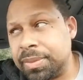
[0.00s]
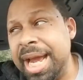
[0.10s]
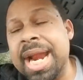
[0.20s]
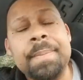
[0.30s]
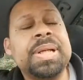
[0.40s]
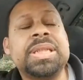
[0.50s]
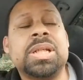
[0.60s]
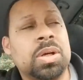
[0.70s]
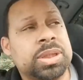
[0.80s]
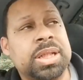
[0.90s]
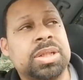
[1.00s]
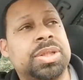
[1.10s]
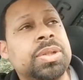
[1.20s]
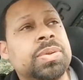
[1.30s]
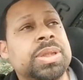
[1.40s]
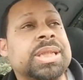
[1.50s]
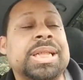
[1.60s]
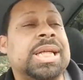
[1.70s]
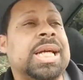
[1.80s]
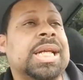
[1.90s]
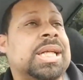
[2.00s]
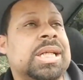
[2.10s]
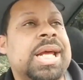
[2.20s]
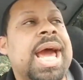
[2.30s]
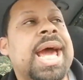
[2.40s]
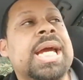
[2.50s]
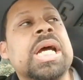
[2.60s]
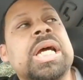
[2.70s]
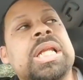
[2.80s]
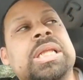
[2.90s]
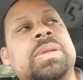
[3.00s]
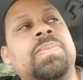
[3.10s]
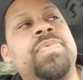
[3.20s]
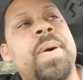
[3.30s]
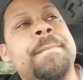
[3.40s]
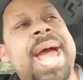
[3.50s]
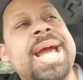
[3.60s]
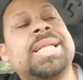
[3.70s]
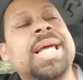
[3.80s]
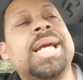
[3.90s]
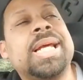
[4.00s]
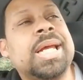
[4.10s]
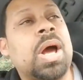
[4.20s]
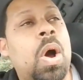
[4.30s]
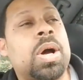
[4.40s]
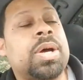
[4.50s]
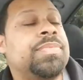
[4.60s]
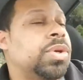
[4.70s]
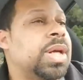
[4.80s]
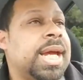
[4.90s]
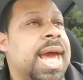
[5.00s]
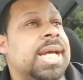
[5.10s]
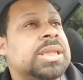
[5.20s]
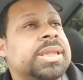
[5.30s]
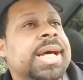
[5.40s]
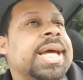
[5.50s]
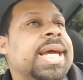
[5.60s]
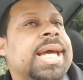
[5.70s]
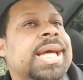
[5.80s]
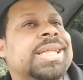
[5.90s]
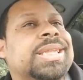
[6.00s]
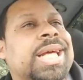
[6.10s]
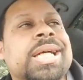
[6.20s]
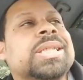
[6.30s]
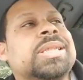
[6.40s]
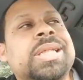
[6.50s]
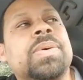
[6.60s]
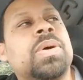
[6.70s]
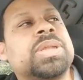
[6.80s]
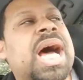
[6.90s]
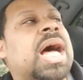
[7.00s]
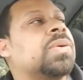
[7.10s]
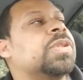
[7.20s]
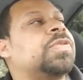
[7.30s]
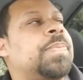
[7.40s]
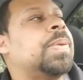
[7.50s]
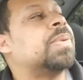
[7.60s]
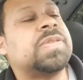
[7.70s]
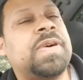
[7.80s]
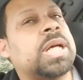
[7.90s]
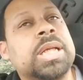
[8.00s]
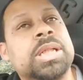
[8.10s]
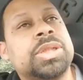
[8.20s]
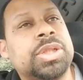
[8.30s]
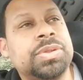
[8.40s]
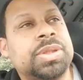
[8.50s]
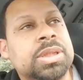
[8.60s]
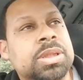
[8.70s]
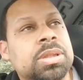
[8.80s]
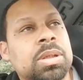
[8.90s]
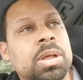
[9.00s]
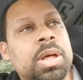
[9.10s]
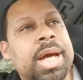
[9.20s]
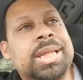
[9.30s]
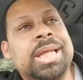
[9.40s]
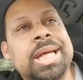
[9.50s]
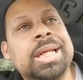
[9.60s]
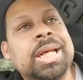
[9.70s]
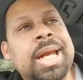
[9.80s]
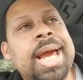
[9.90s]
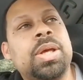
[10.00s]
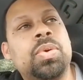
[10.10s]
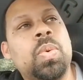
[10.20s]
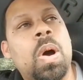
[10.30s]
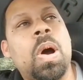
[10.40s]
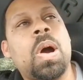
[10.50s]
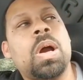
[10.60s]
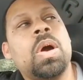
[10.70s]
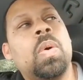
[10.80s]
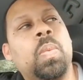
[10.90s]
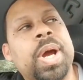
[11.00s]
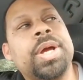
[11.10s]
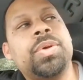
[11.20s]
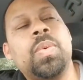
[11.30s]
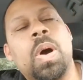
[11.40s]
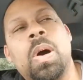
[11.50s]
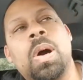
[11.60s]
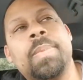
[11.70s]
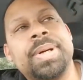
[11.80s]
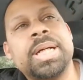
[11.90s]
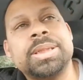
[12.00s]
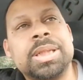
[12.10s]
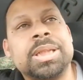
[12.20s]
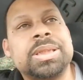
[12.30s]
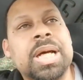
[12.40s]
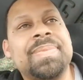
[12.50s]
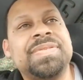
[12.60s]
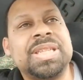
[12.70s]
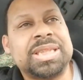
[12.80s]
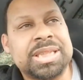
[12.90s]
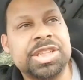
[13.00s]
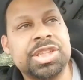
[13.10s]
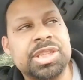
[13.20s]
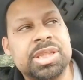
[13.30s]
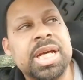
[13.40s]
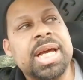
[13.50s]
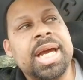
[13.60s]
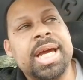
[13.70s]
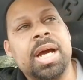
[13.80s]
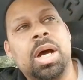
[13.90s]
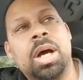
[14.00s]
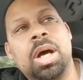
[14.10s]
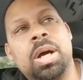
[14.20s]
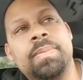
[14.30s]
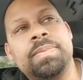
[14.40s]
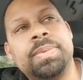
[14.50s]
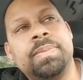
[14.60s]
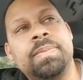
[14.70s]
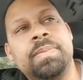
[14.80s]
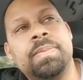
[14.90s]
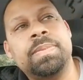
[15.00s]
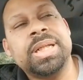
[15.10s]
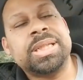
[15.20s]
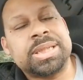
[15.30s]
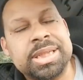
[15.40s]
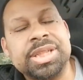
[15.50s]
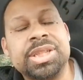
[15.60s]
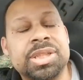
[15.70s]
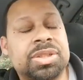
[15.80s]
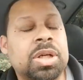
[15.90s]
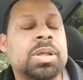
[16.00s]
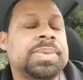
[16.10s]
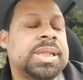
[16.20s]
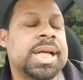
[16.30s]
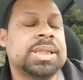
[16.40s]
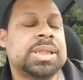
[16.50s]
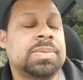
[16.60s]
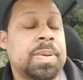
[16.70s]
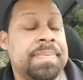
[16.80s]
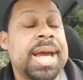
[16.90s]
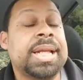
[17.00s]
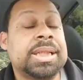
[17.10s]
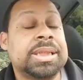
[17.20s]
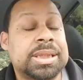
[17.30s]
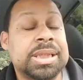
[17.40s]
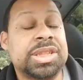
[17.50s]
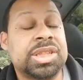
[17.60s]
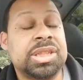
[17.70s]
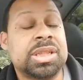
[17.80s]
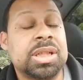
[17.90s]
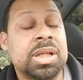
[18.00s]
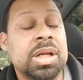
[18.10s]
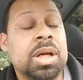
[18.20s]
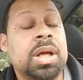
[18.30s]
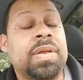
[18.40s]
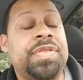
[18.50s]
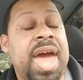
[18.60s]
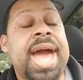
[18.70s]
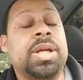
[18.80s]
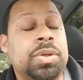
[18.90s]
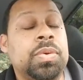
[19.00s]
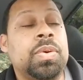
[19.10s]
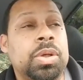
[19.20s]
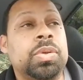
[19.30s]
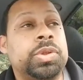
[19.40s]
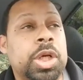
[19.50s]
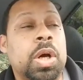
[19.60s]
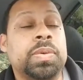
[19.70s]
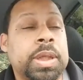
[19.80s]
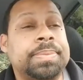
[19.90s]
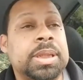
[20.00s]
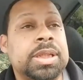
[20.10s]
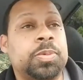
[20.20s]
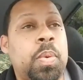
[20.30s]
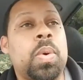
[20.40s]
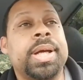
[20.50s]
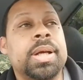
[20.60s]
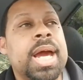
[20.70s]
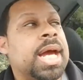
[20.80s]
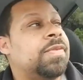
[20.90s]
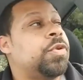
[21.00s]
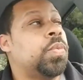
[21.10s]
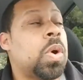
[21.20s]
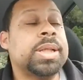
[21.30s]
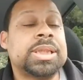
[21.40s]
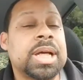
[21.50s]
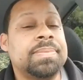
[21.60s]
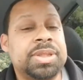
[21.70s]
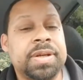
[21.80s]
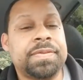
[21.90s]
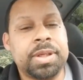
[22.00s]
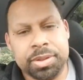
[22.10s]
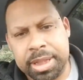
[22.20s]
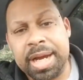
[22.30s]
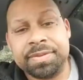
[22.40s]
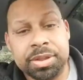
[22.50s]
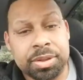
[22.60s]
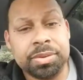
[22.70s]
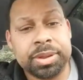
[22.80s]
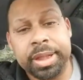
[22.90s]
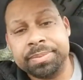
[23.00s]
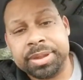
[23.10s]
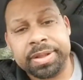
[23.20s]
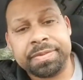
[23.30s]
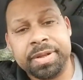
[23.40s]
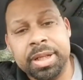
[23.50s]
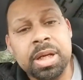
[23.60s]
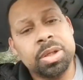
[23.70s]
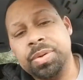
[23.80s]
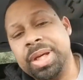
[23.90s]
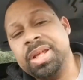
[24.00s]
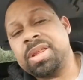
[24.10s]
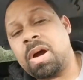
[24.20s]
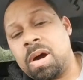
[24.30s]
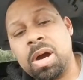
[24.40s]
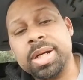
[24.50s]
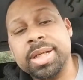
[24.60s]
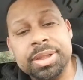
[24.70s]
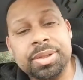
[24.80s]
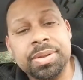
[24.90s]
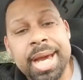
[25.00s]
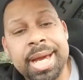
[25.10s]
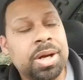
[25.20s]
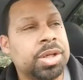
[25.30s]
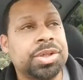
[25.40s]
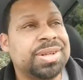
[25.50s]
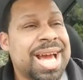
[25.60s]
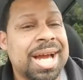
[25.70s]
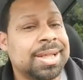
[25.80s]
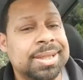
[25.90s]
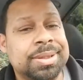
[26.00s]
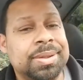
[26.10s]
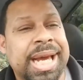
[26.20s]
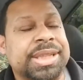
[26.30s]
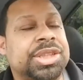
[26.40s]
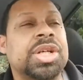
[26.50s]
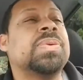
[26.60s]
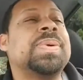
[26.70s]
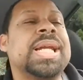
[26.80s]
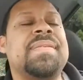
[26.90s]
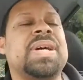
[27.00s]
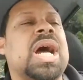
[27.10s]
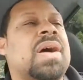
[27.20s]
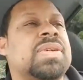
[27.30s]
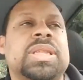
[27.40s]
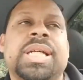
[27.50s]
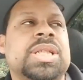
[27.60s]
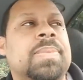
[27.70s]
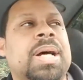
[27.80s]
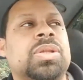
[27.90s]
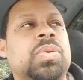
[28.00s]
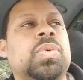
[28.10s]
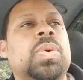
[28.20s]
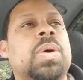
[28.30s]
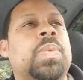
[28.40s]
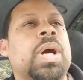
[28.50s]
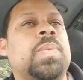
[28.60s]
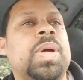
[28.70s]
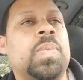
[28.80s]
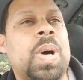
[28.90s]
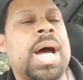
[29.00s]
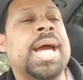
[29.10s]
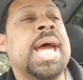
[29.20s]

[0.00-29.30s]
and I mention those other dudes, because at the end of the day, the main thing that it all communicates is there's a zero tolerance for people's fucking excuses. At the end of the day, you are where you are because of the sum of decisions and the decisions and circumstances, but mainly decisions that you chose up to this point. And if you want something different, you're going to have to do something different. You either are going to do that or you're not going to do that. Sure, we can have a conversation about the who, what, where, when, why,